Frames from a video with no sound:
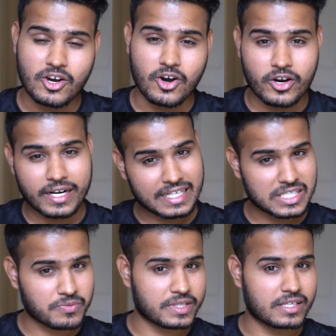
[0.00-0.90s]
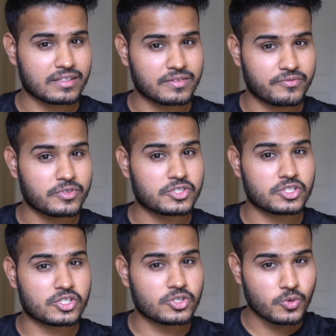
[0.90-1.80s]
or at least within the
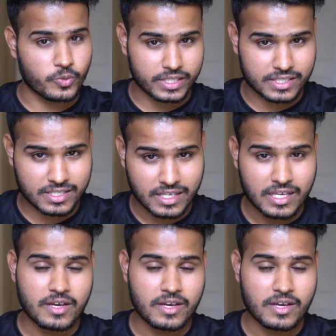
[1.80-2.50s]
first 2 weeks,